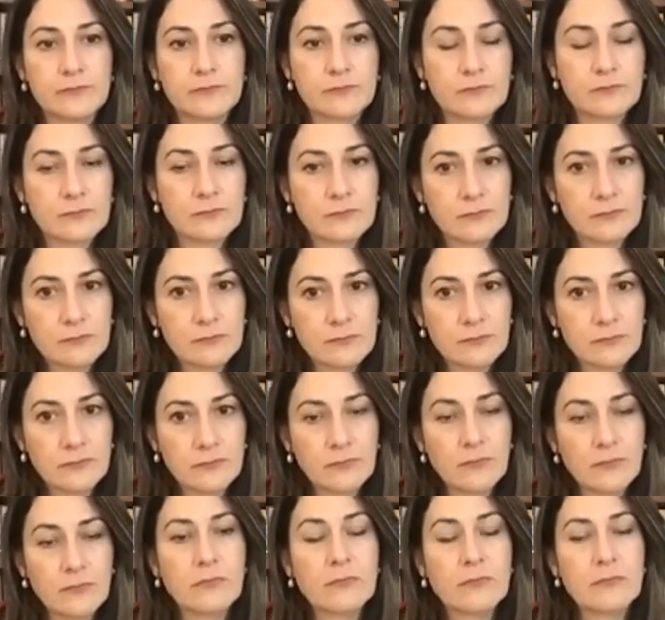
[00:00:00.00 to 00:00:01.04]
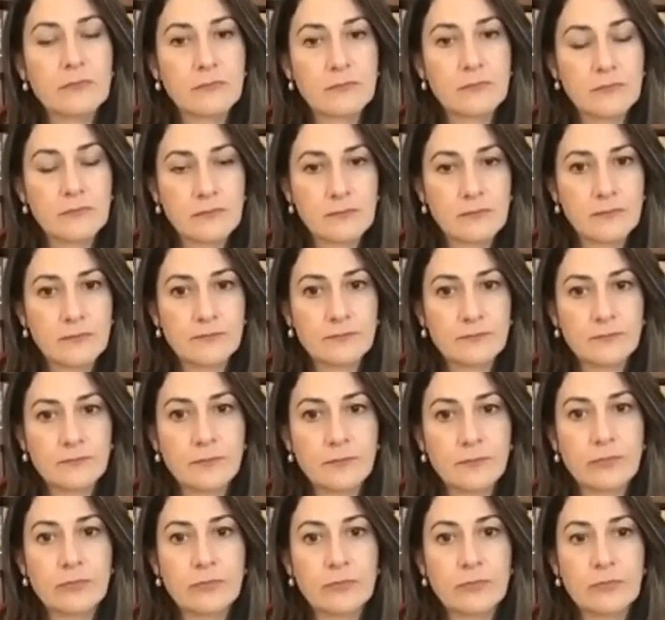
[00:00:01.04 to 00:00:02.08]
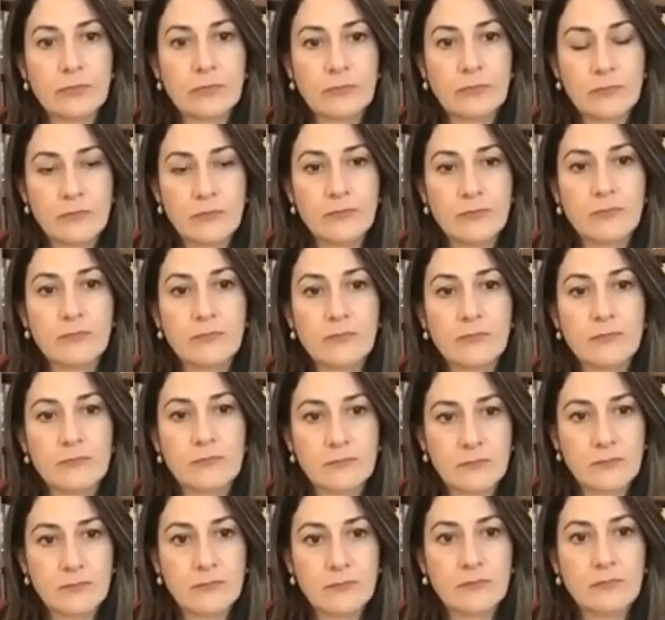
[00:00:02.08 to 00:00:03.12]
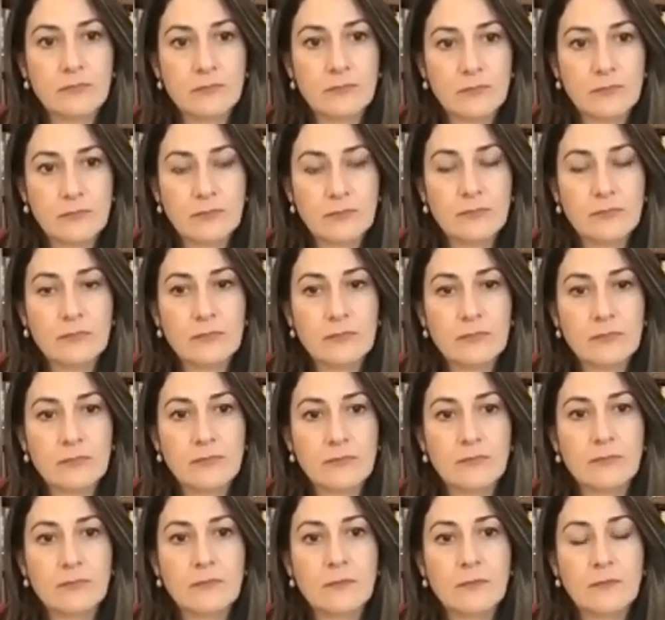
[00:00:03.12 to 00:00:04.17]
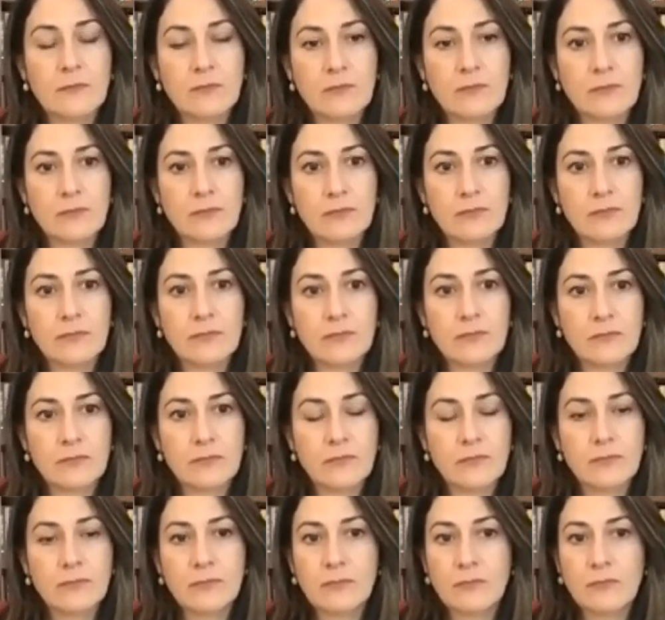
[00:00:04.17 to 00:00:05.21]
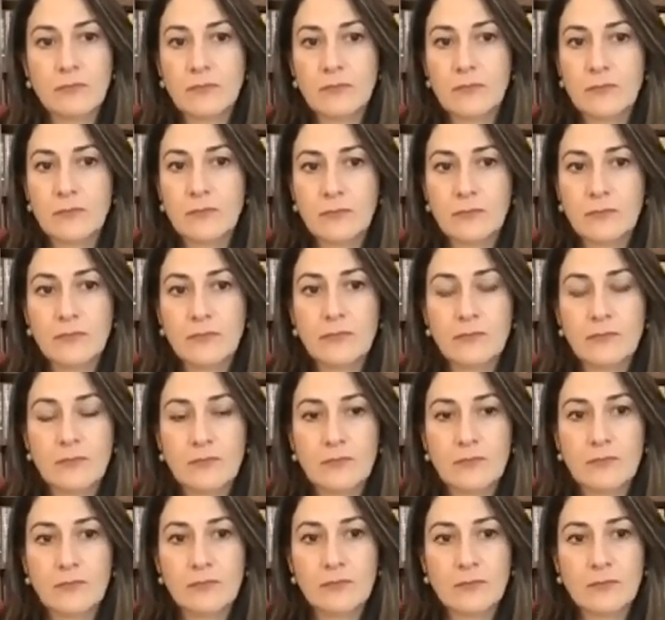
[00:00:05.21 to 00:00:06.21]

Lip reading: This person isn't speaking.